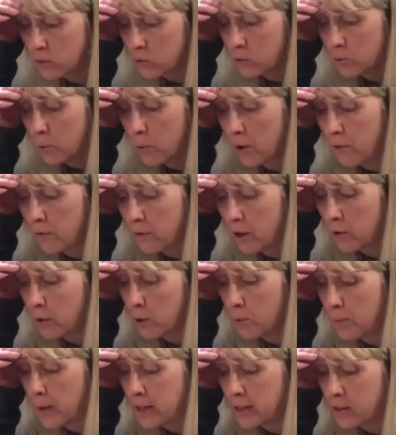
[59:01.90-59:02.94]
12
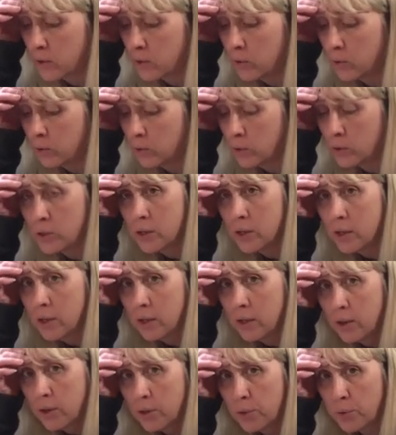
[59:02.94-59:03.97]
colored pencils,
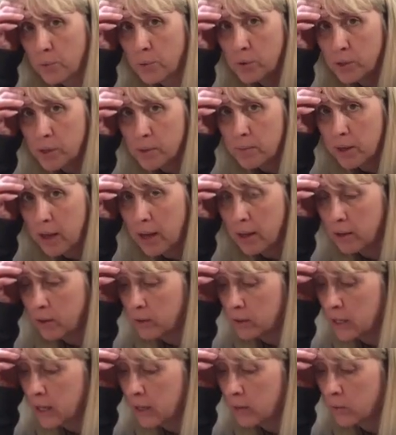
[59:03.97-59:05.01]
threw some color
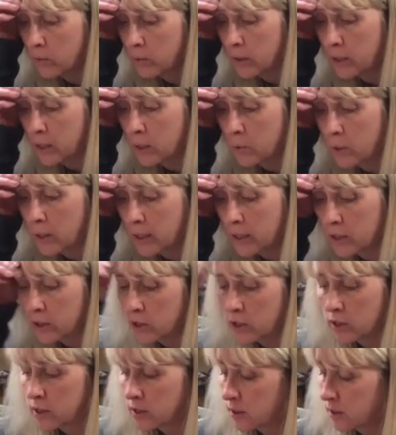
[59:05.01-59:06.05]
down really quick.
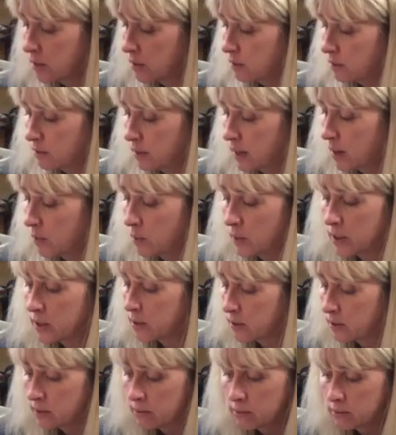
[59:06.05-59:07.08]
I
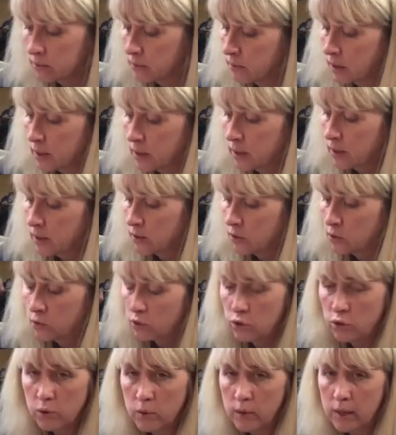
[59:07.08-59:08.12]
was
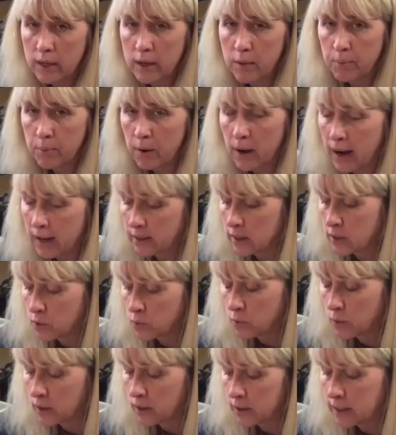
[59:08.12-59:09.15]
doing a practice
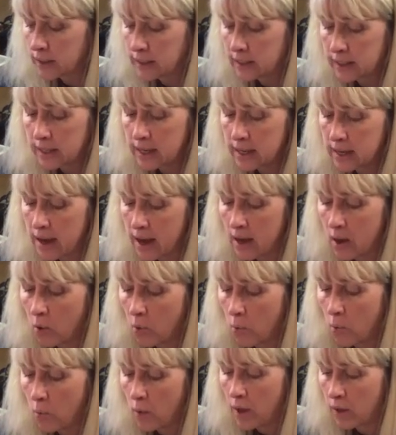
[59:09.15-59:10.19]
run to see how
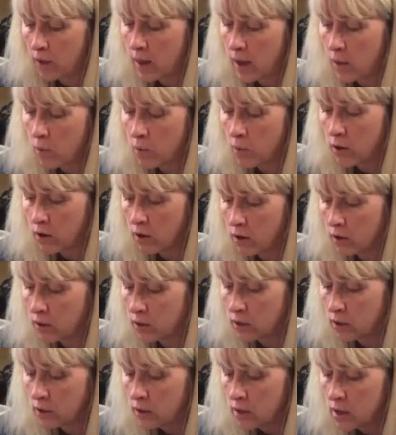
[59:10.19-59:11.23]
well they
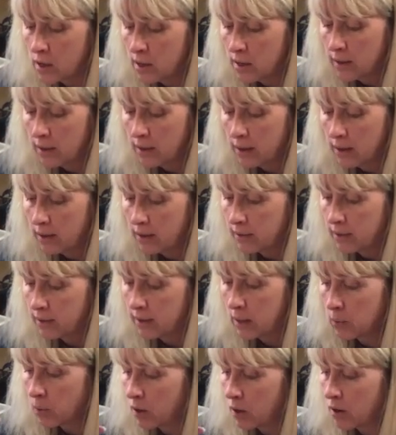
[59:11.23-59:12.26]
worked.
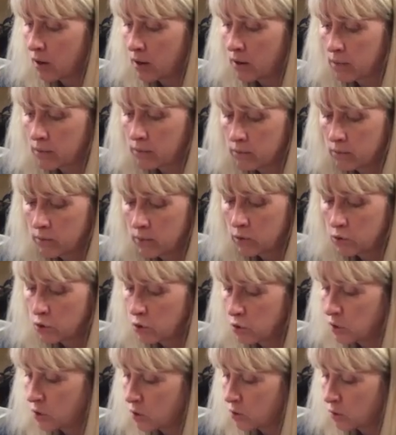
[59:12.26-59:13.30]
There were
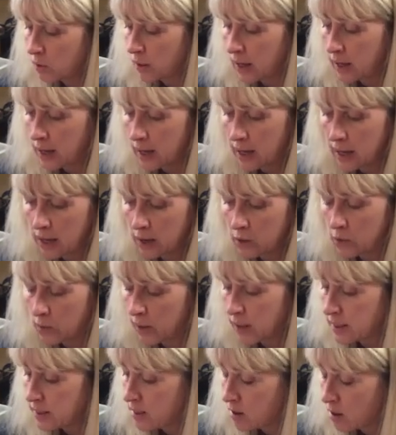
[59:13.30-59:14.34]
student grade
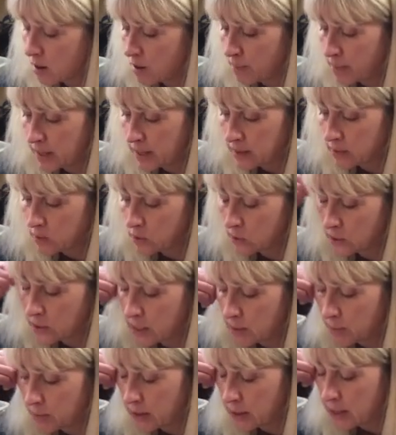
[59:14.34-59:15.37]
crazy art pencils, I
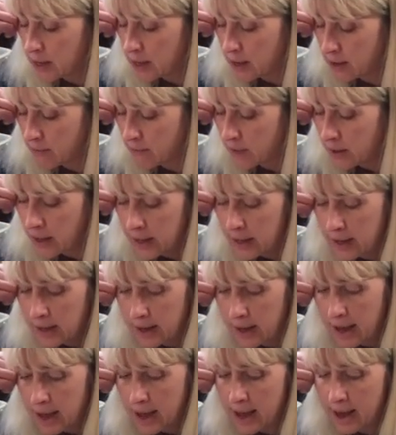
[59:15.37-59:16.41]
believe.
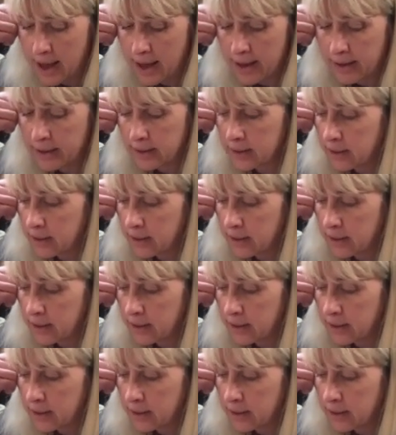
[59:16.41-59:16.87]
And